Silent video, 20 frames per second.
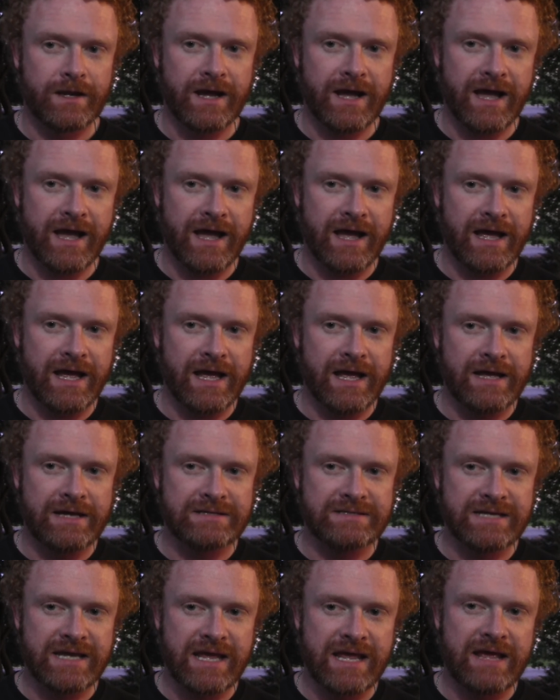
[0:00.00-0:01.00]

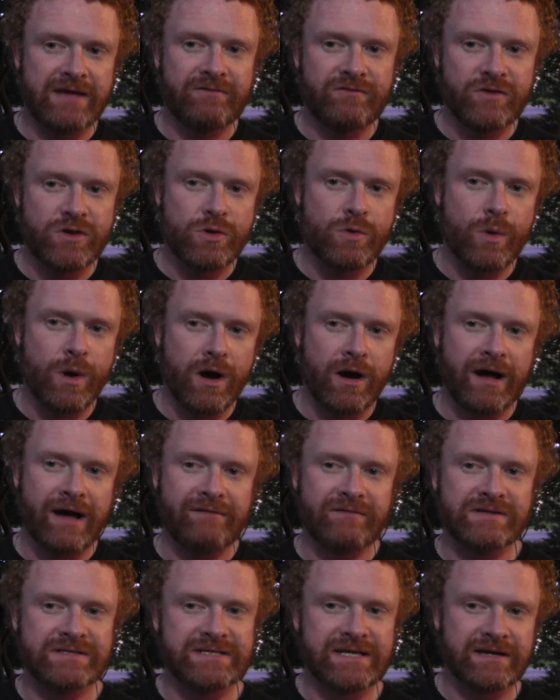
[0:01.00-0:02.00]
And if you are
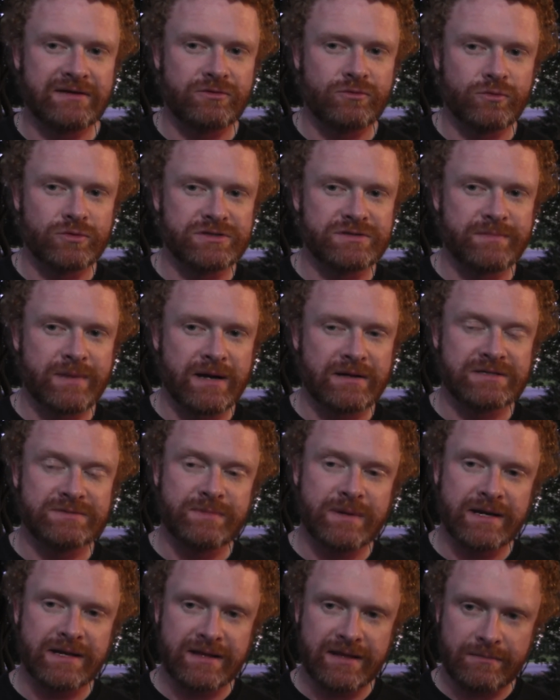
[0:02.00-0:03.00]
having second thoughts about
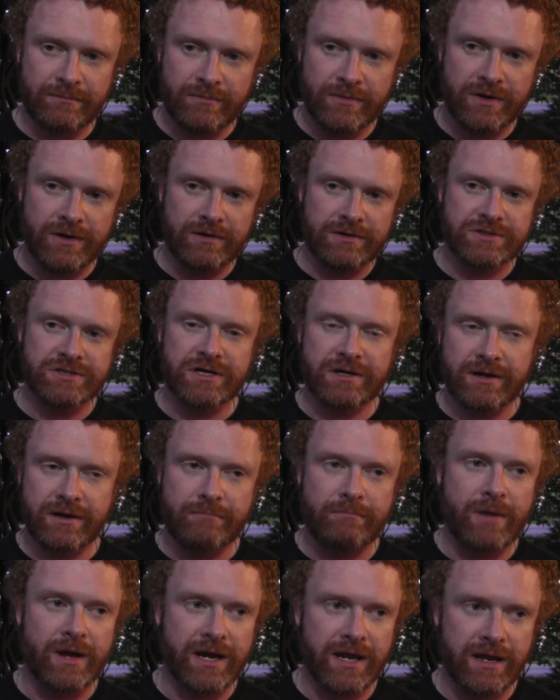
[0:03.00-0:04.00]
spending that much
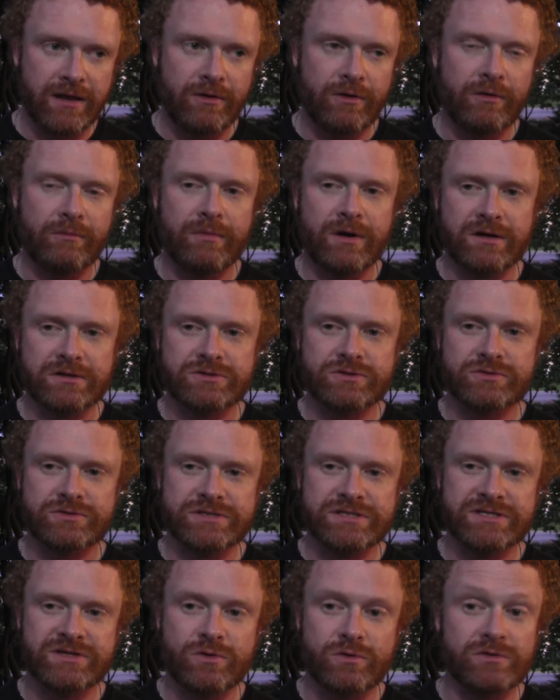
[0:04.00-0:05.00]
money on Mark
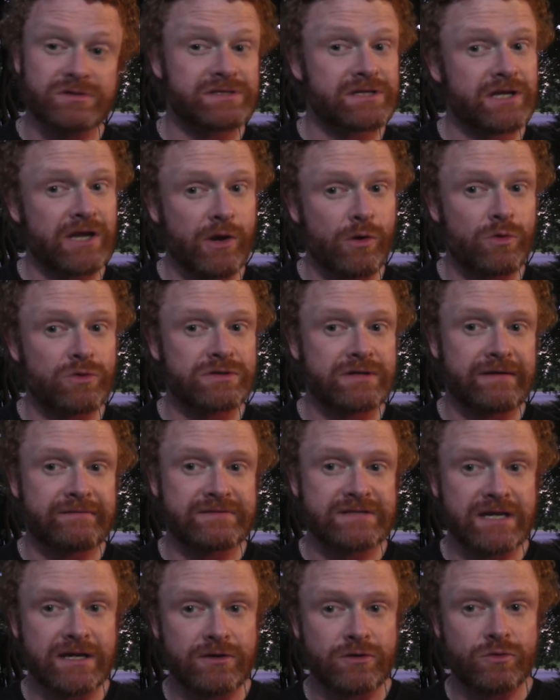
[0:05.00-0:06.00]
Dawson's course, then you ought to have
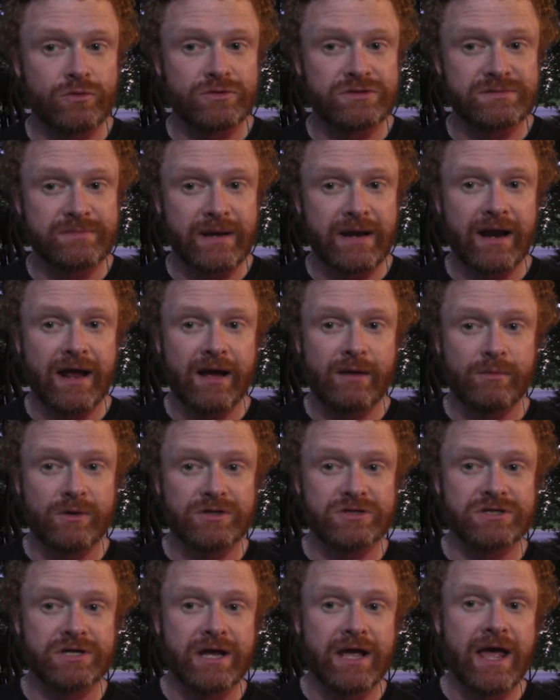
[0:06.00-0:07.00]
second thoughts about how
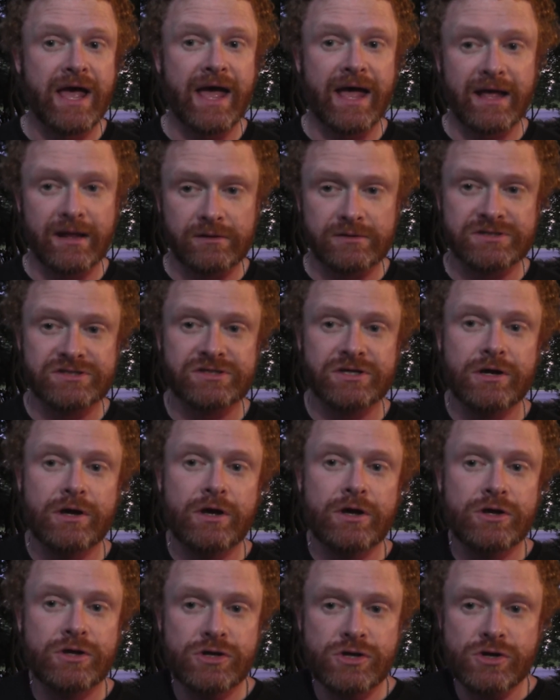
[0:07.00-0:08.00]
much else
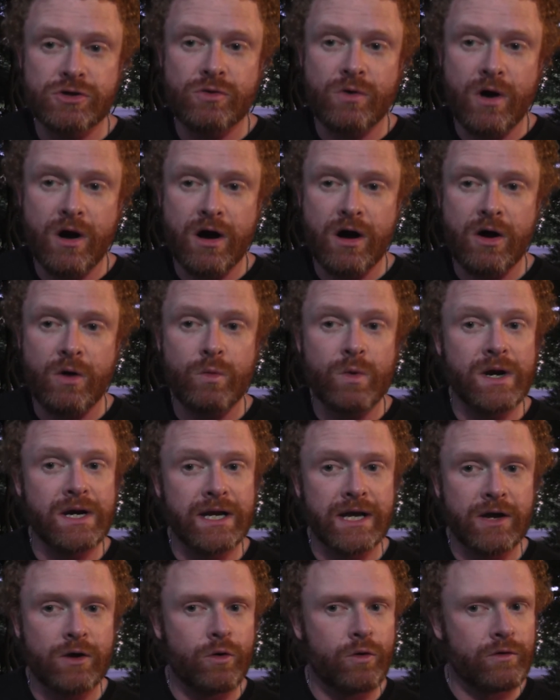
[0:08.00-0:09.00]
you are
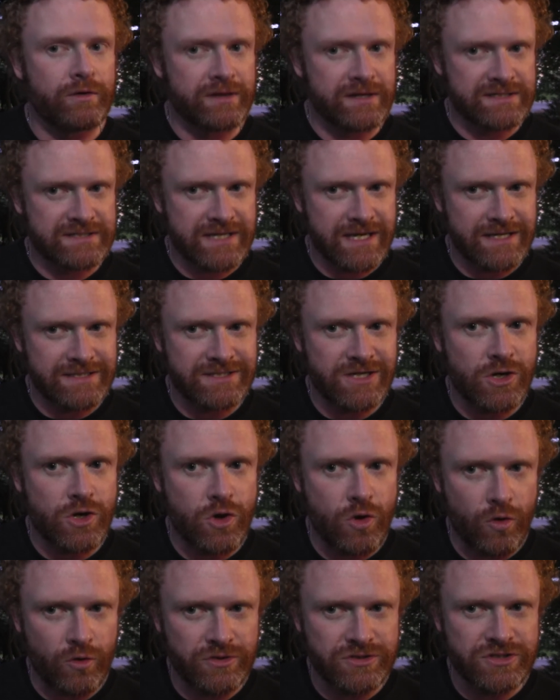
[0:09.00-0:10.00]
willing, or in this case
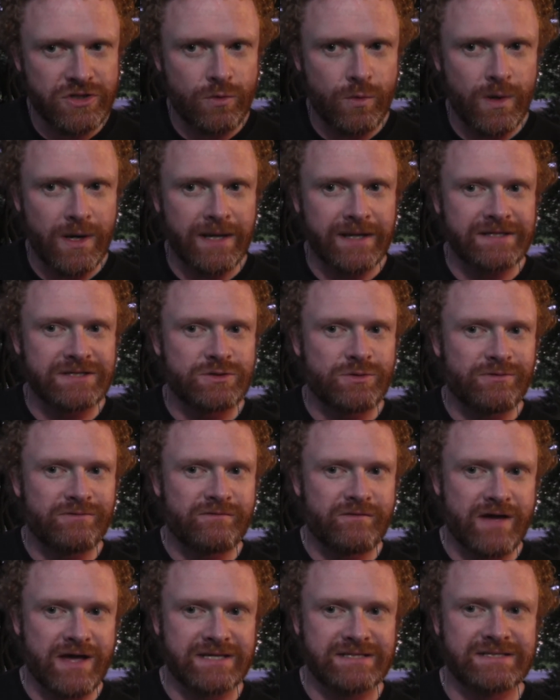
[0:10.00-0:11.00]
not so willing, to
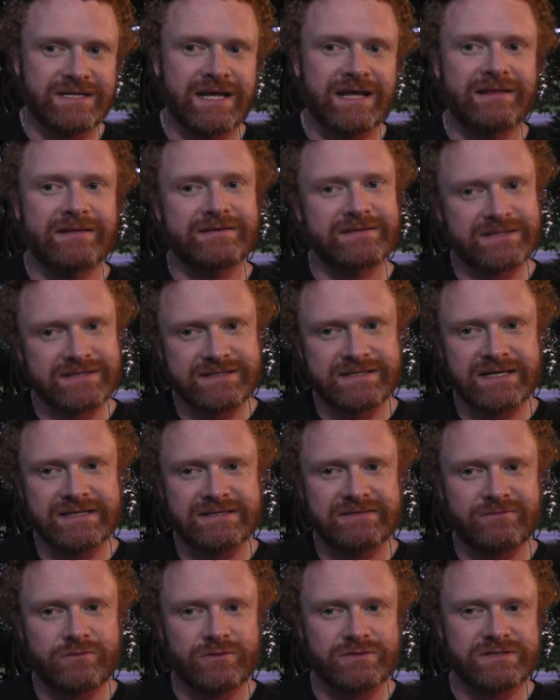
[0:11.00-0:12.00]
invest in the
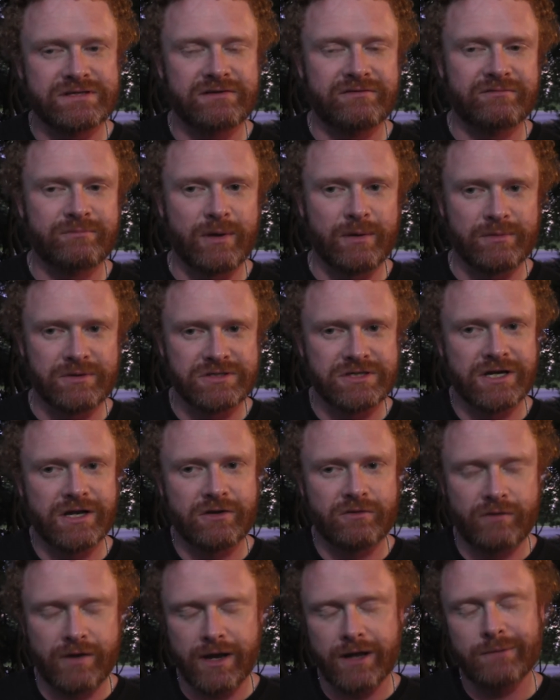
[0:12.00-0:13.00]
success of your self-publishing
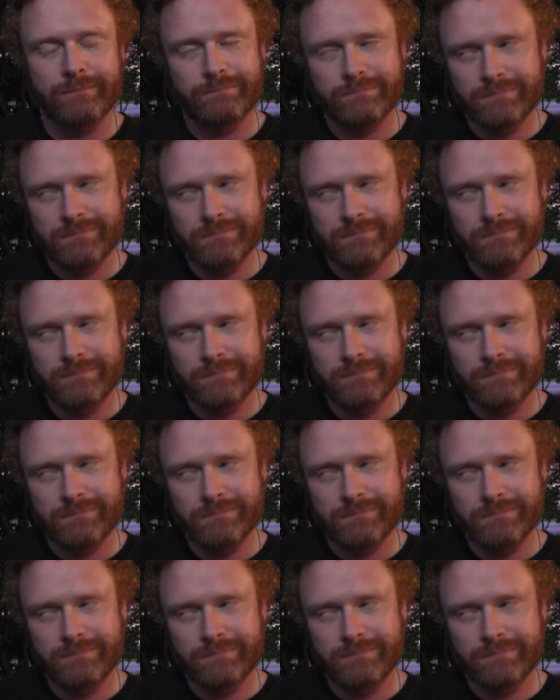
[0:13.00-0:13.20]
career.